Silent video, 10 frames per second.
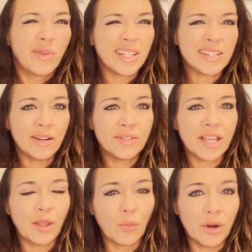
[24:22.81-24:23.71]
But that's not always
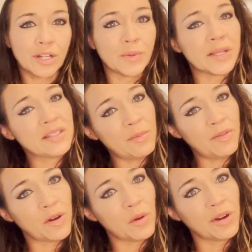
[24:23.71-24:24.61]
how that works because some
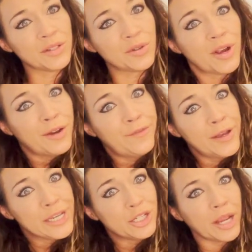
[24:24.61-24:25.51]
of our organs are kind of
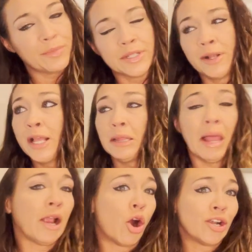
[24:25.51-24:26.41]
funky shaped,
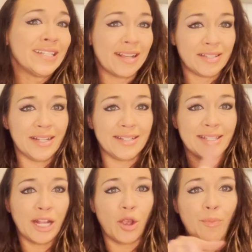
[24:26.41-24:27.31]
like our intestines.
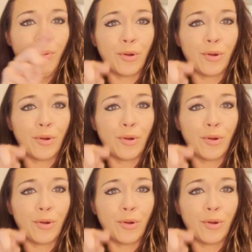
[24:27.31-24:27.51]
They go